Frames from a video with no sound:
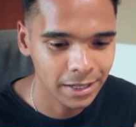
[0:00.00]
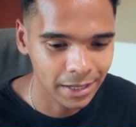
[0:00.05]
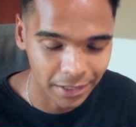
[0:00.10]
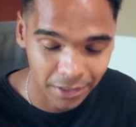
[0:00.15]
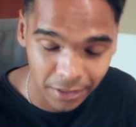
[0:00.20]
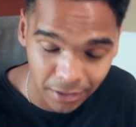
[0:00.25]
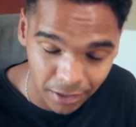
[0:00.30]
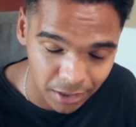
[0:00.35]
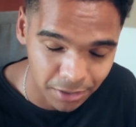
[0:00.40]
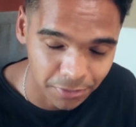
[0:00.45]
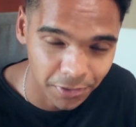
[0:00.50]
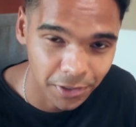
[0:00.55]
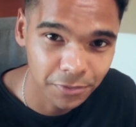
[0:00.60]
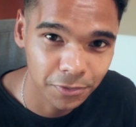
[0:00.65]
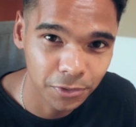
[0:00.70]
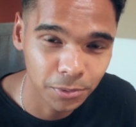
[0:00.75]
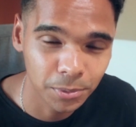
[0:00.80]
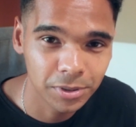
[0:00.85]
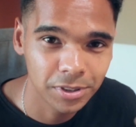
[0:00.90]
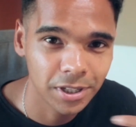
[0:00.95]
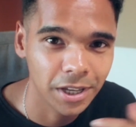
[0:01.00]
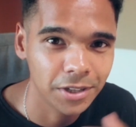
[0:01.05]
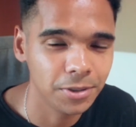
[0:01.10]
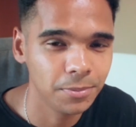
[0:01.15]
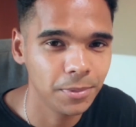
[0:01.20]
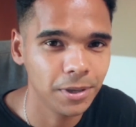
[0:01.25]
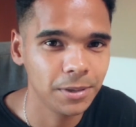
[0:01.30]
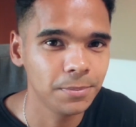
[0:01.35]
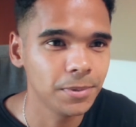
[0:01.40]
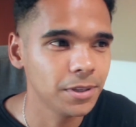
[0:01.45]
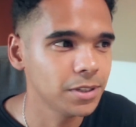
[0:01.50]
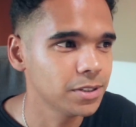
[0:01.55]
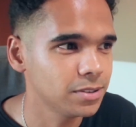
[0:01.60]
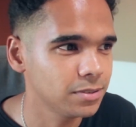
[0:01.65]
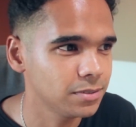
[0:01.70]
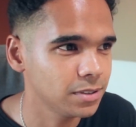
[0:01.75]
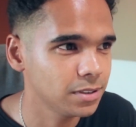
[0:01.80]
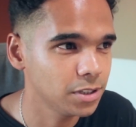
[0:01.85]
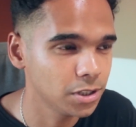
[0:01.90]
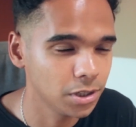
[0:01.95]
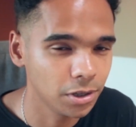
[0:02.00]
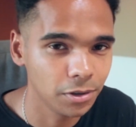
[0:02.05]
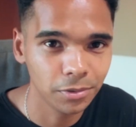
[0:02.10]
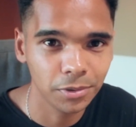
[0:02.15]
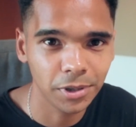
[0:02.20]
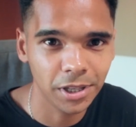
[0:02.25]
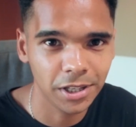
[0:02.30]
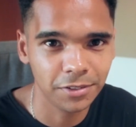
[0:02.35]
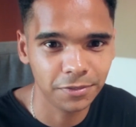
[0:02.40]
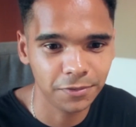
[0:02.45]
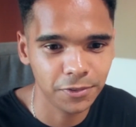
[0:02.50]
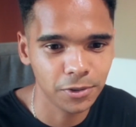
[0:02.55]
And that can kind of influence how you make beats, you know, in the